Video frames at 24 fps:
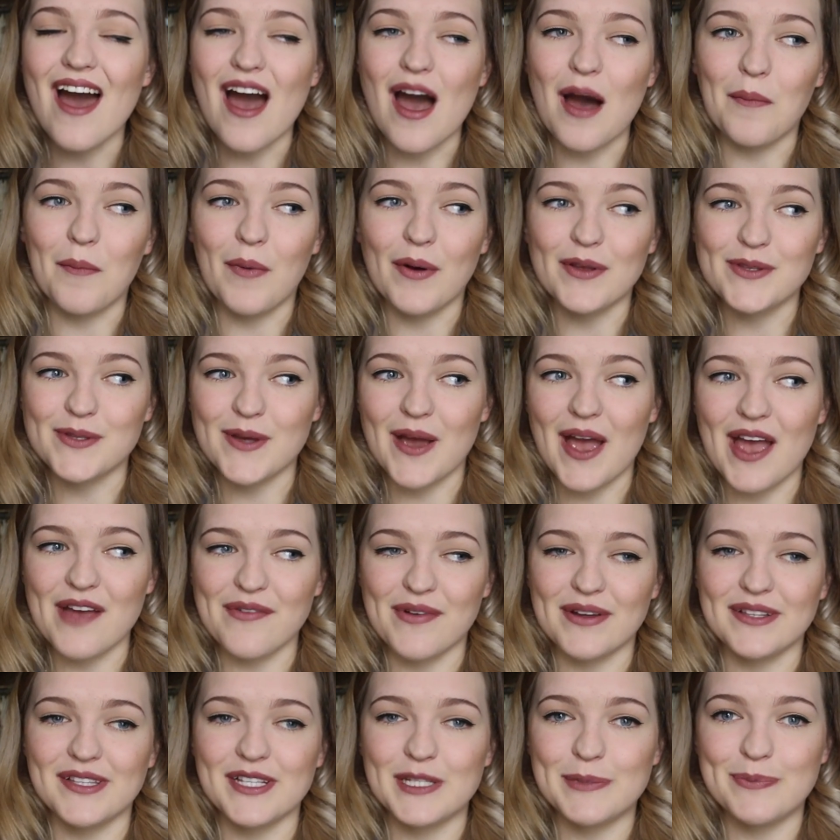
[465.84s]
So I
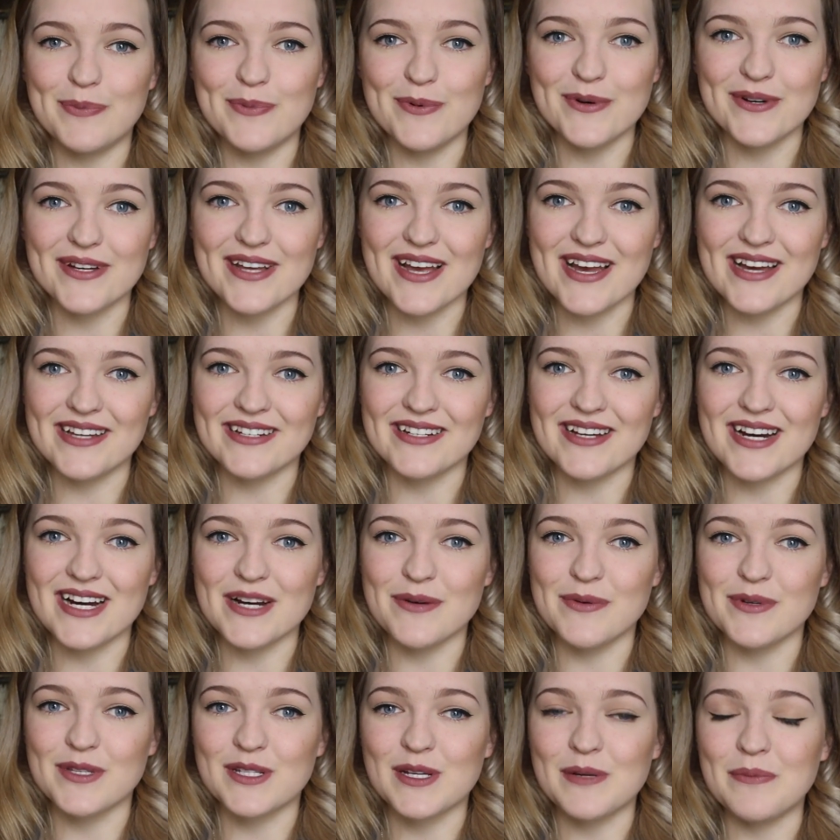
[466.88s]
read this book and I
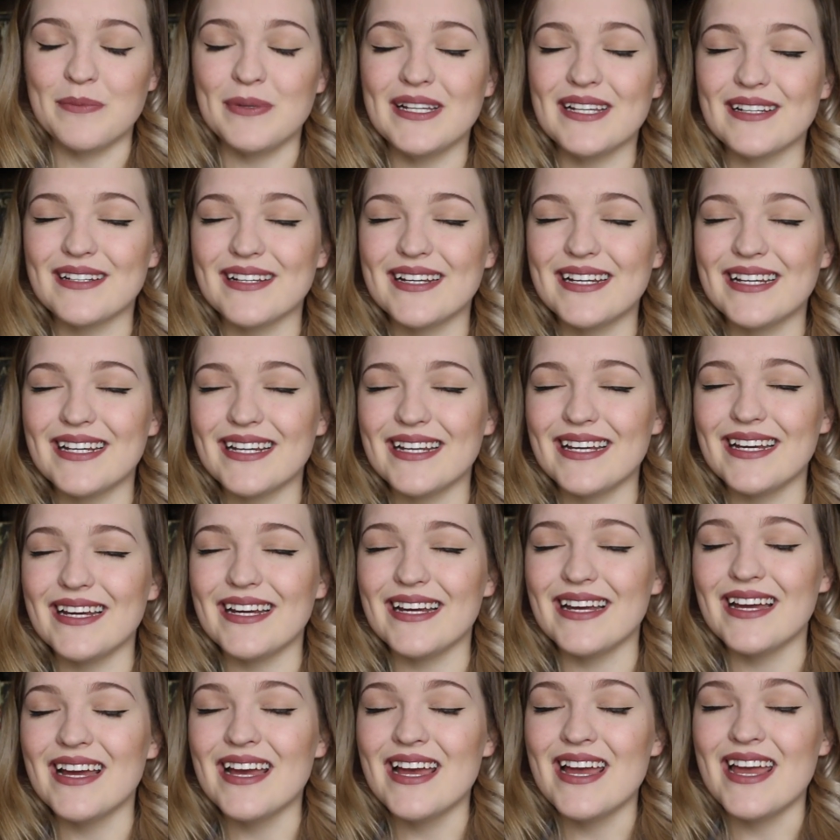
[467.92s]
was
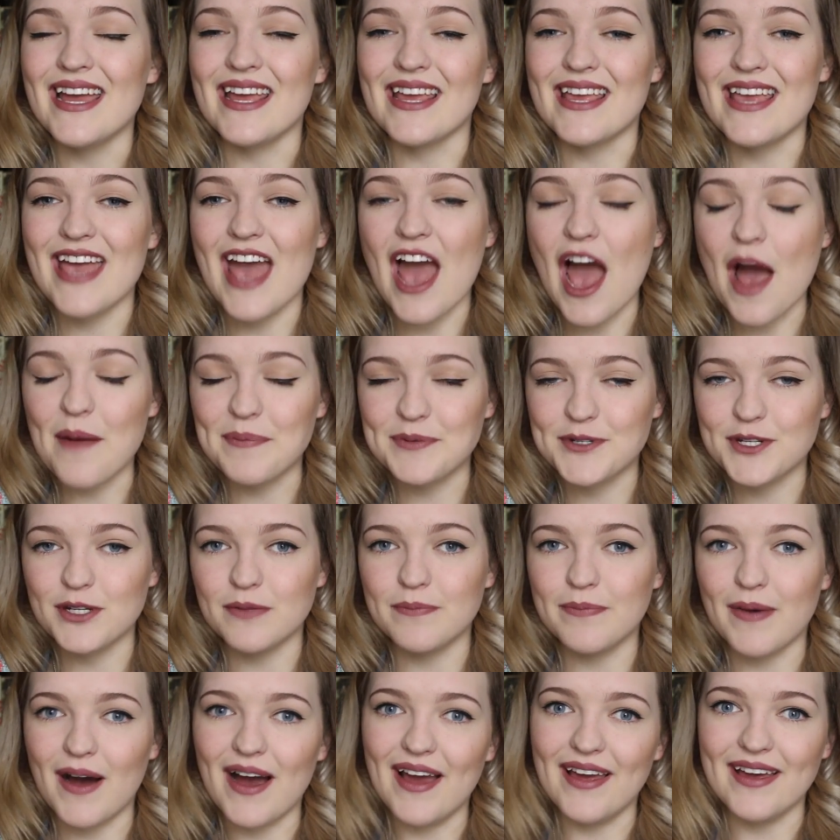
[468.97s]
completely
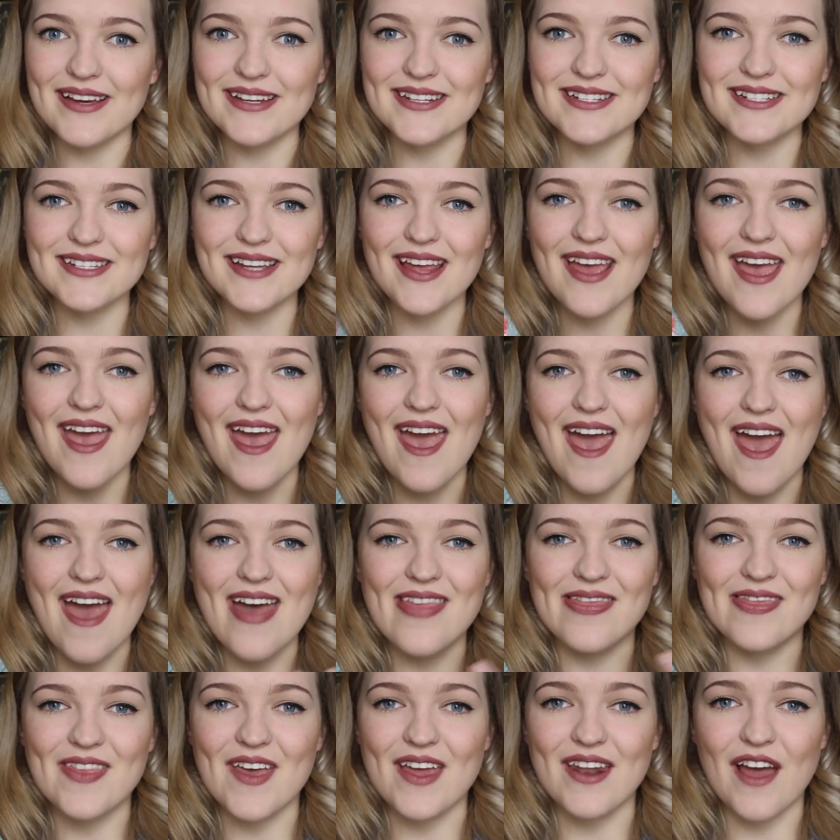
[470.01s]
encaptured by it,
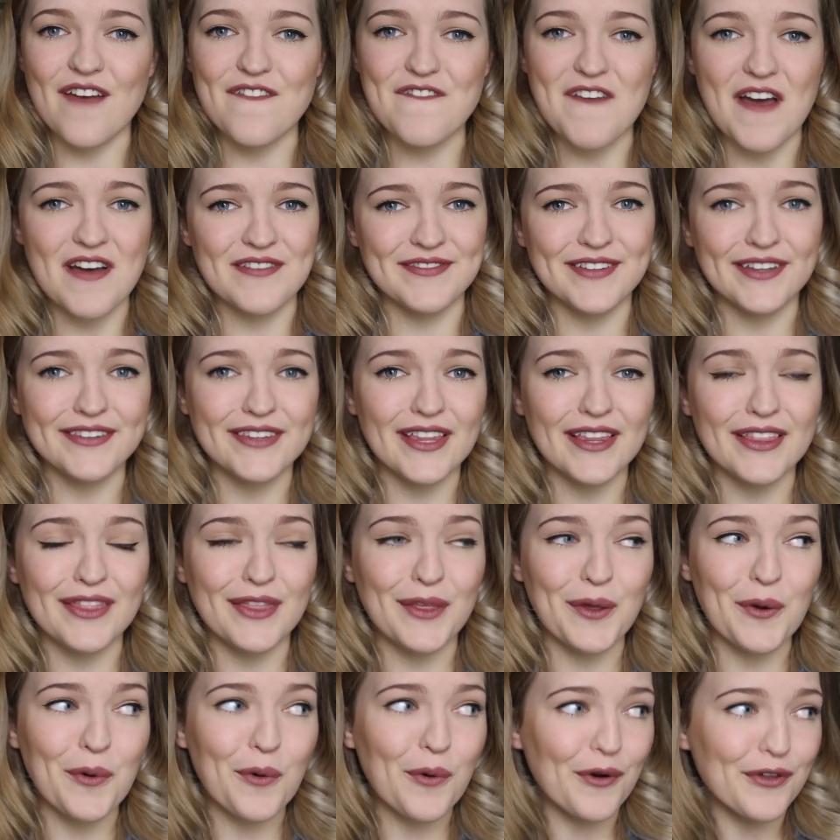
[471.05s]
and then I found out that
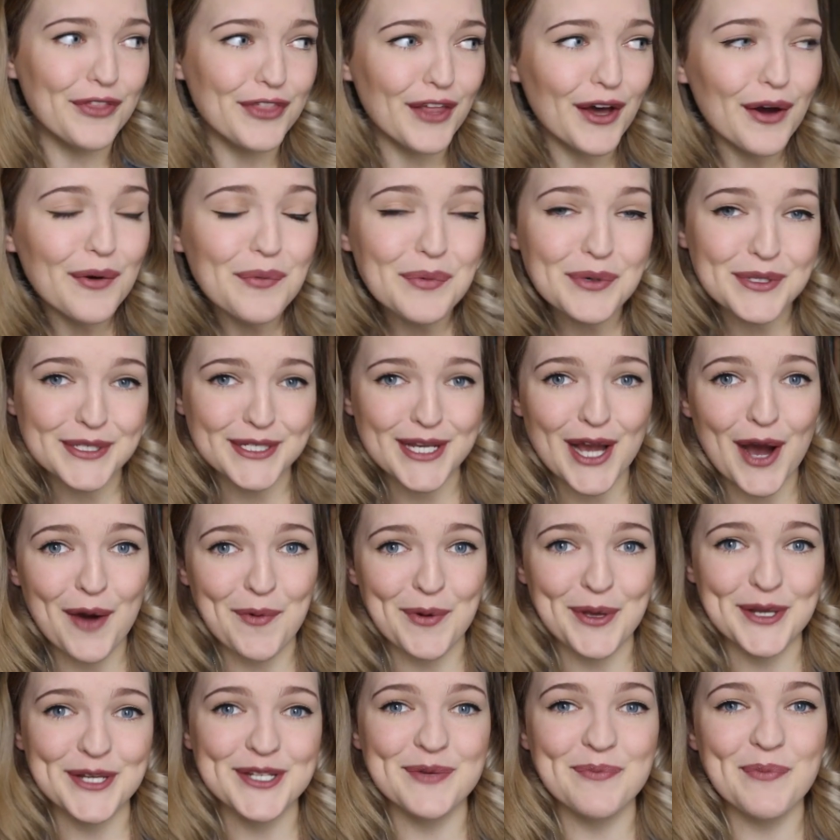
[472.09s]
the author was
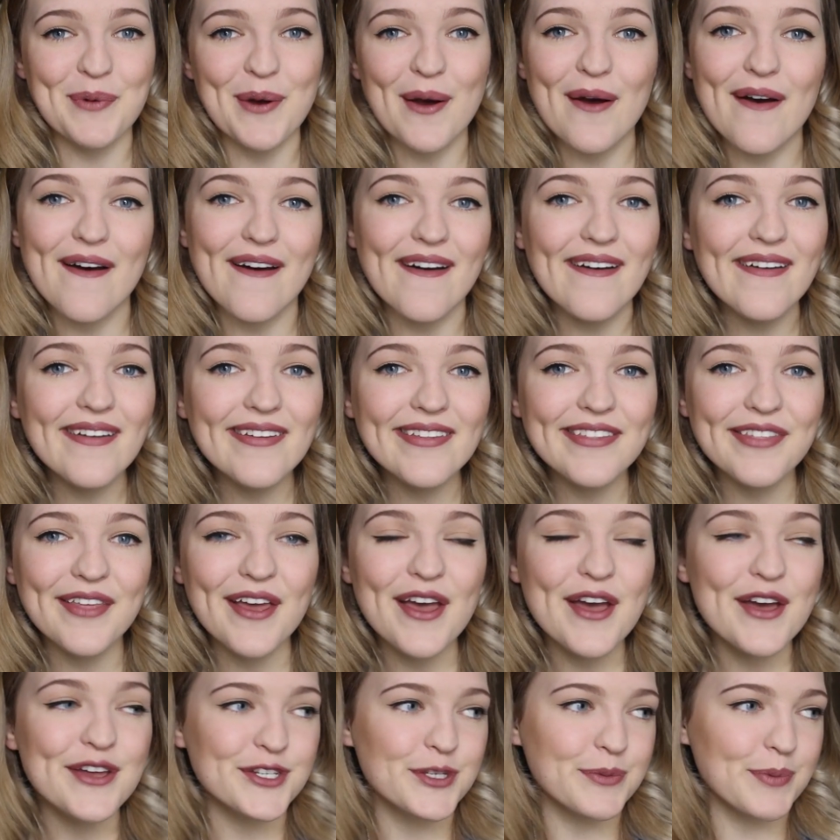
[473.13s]
coming to Perth
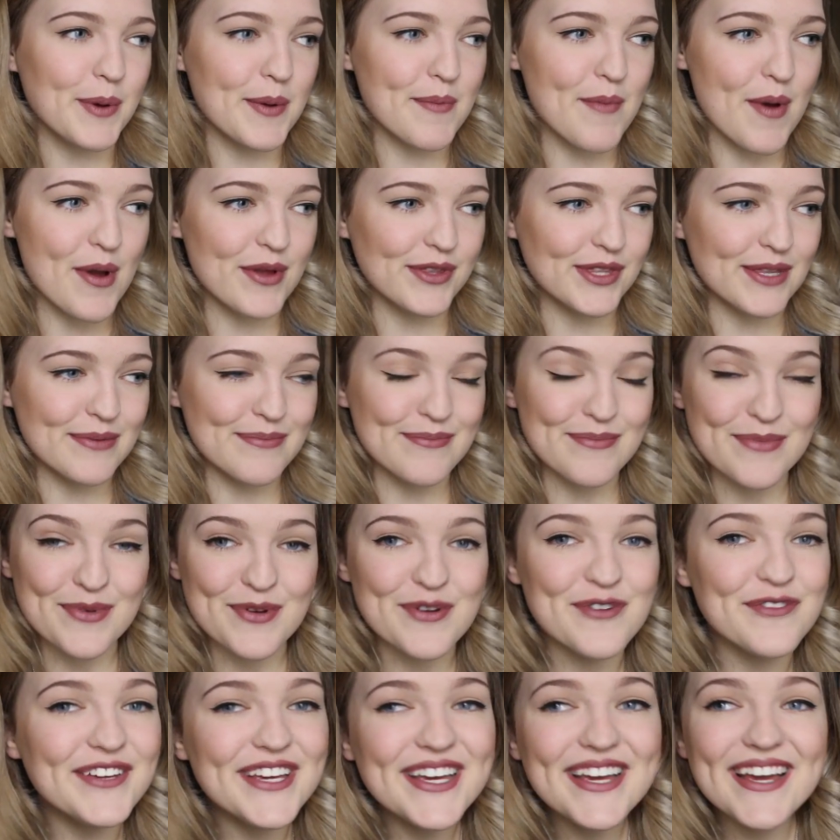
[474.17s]
to promote the
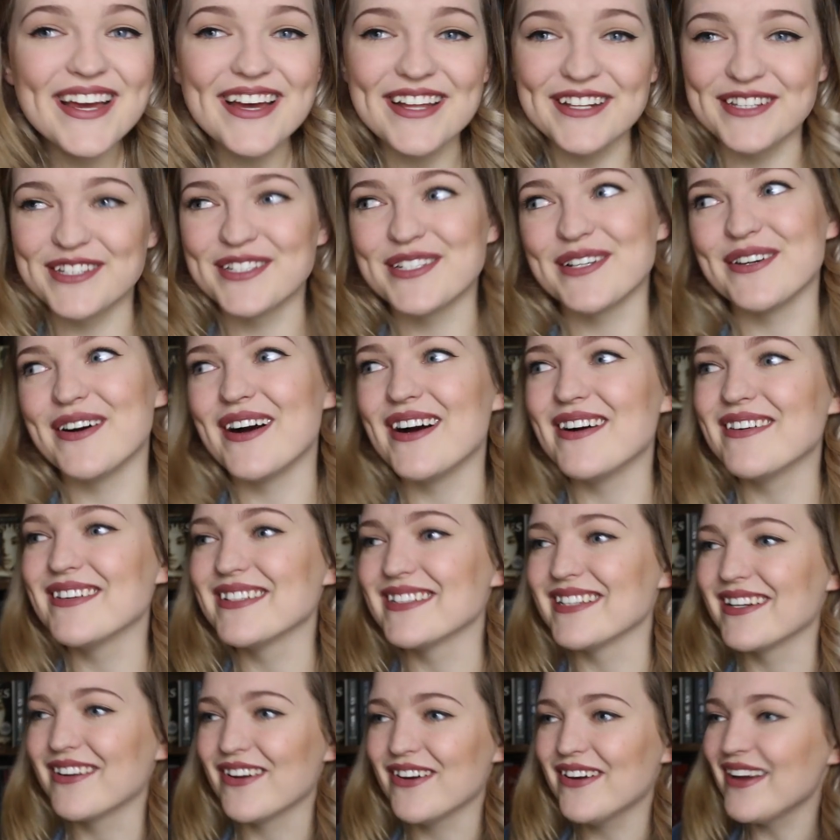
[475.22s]
movie, and so I
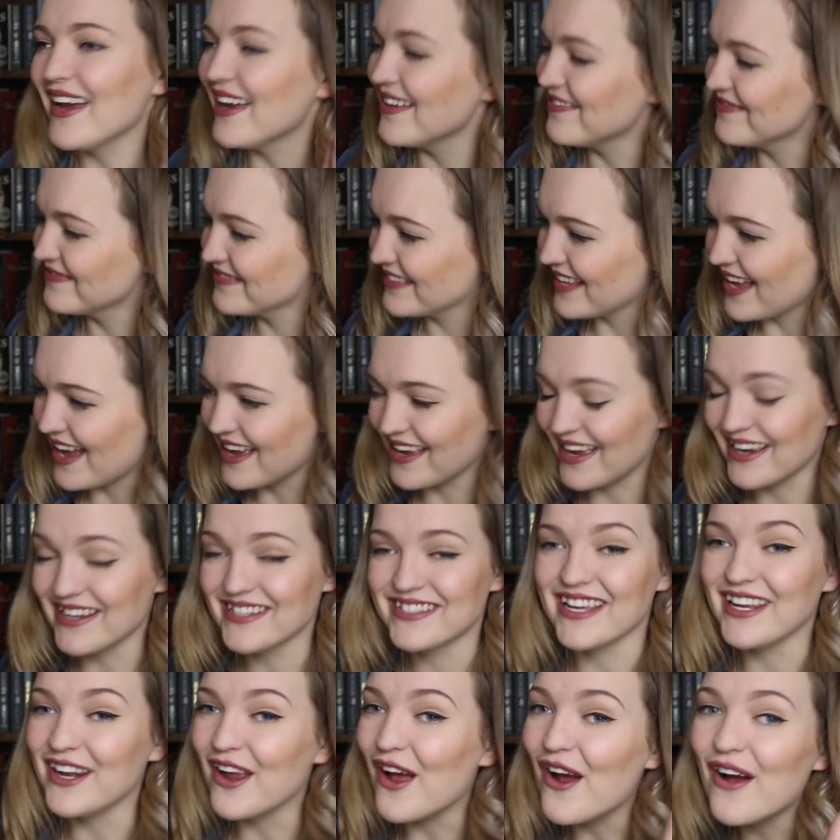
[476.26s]
was like, okay, I go
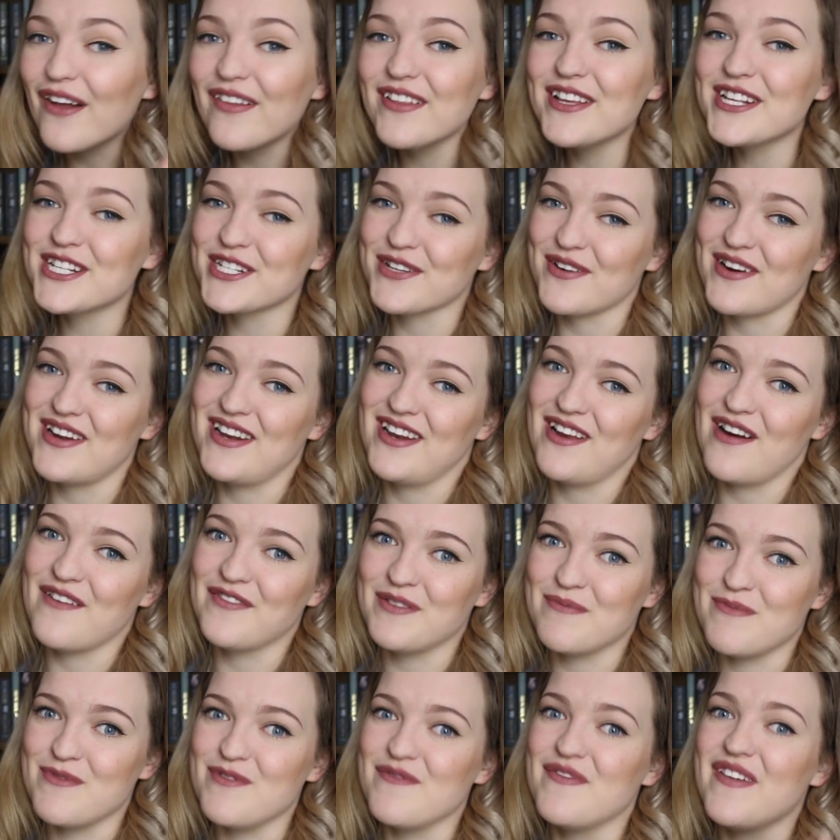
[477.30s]
see an early screening of
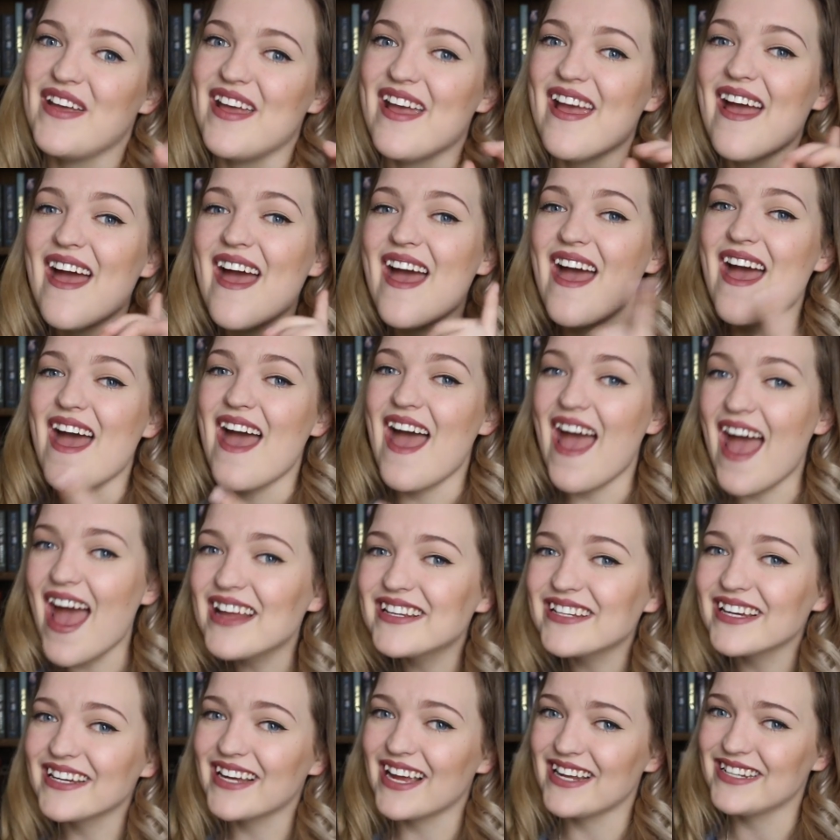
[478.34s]
the movie
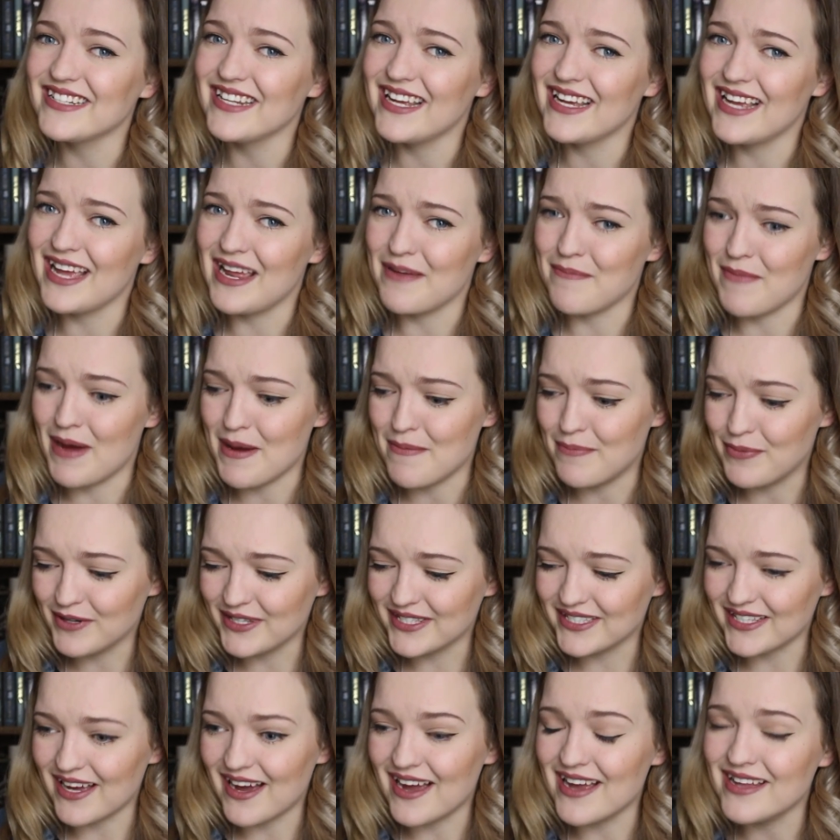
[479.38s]
and I get to get my book
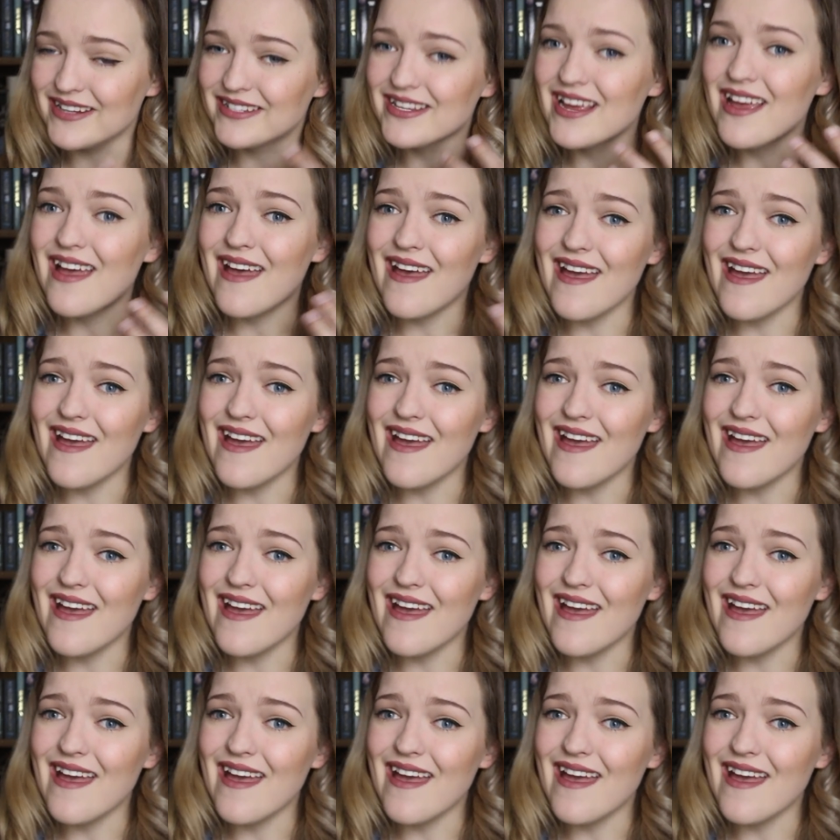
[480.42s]
signed,